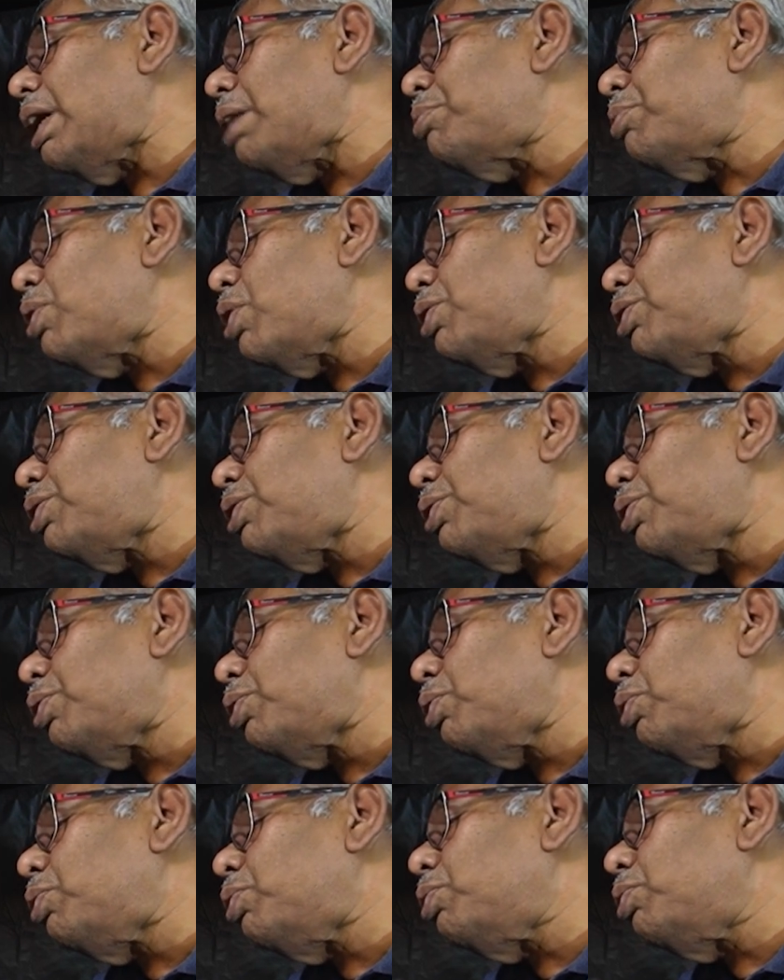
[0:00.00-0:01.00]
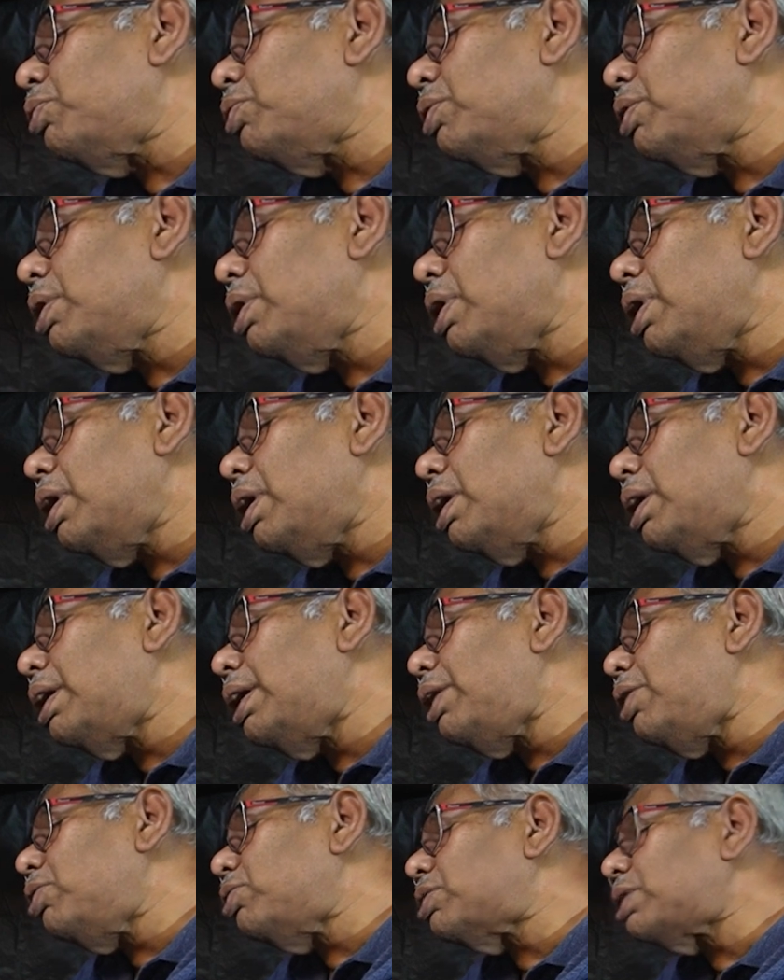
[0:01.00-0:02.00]
I'm going to do,
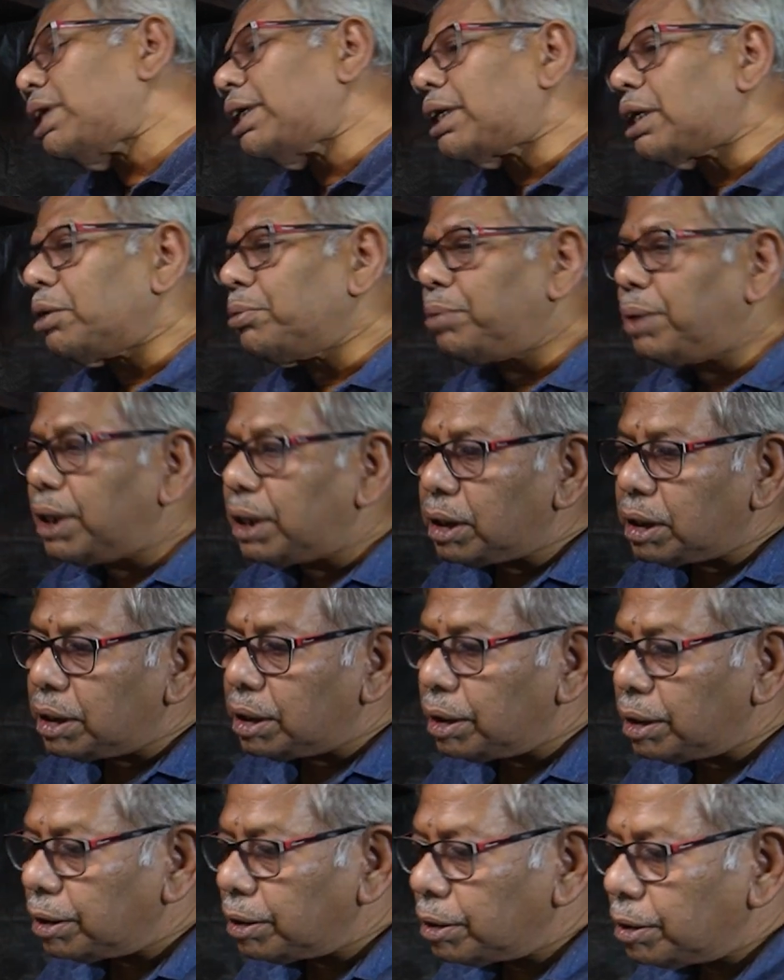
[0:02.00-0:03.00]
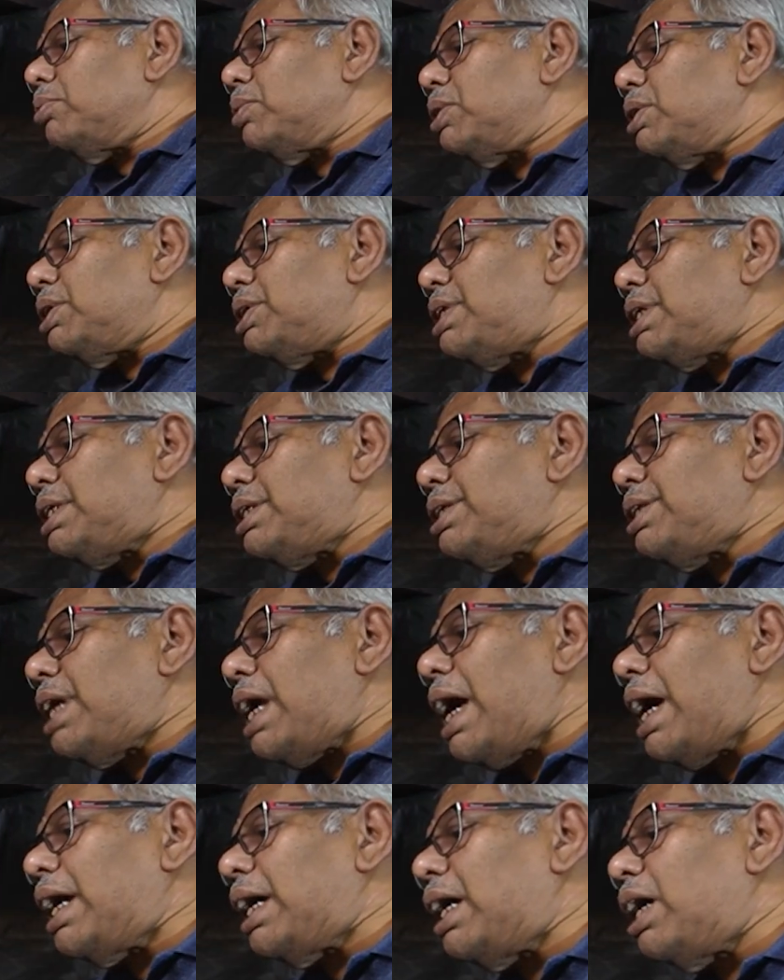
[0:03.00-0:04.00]
reduce little bit, change the
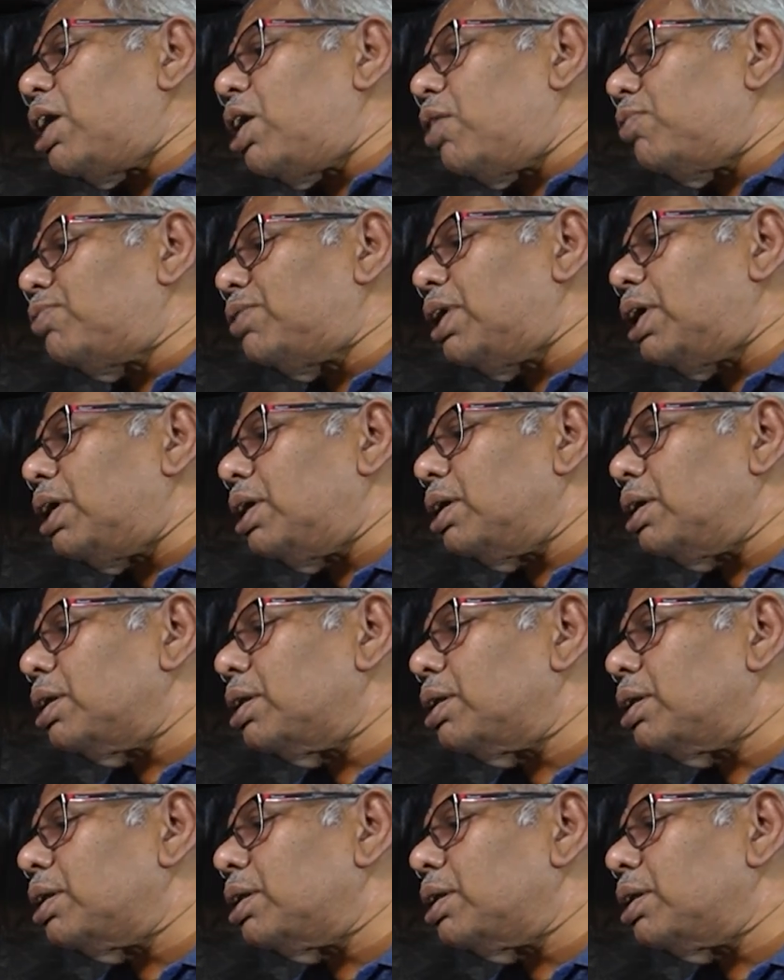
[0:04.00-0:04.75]
angle of the